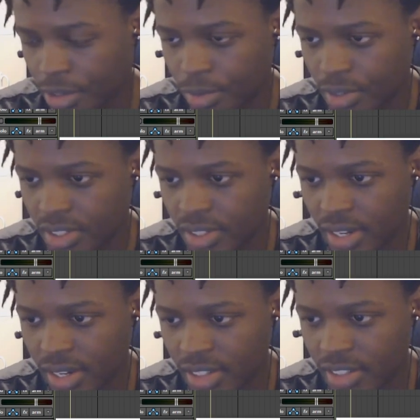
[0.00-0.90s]

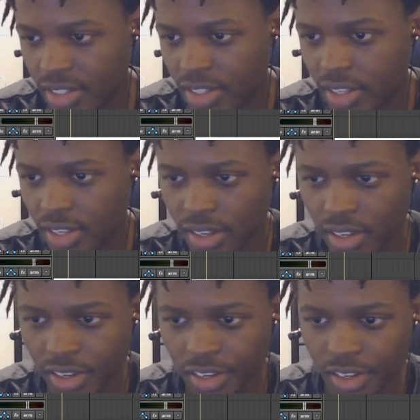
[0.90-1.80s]
settings
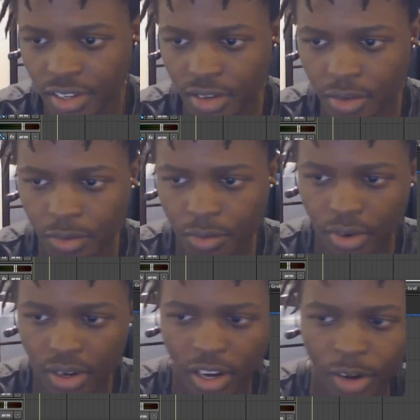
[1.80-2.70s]
and
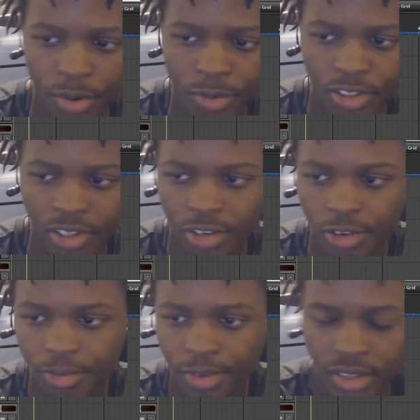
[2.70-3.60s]
however they
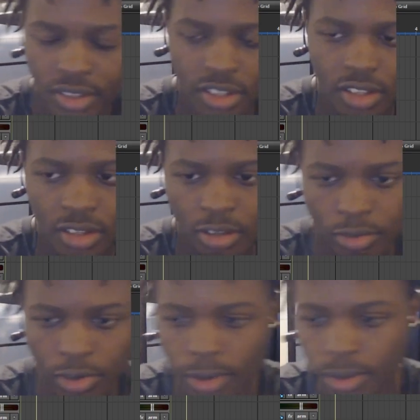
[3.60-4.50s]
affect the
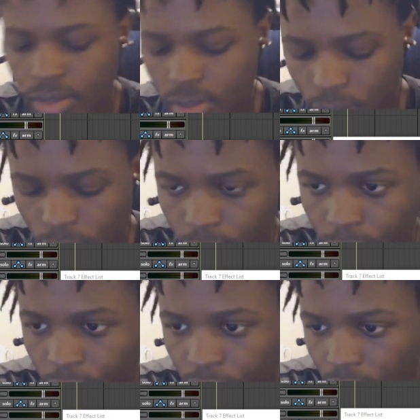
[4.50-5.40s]
vocals. So
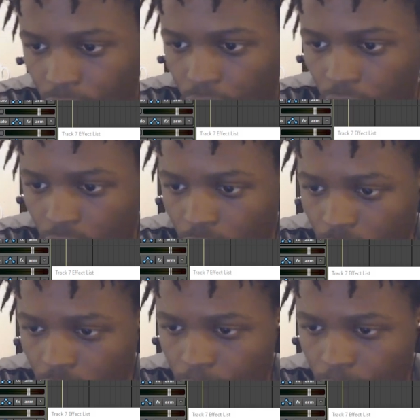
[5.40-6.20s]
for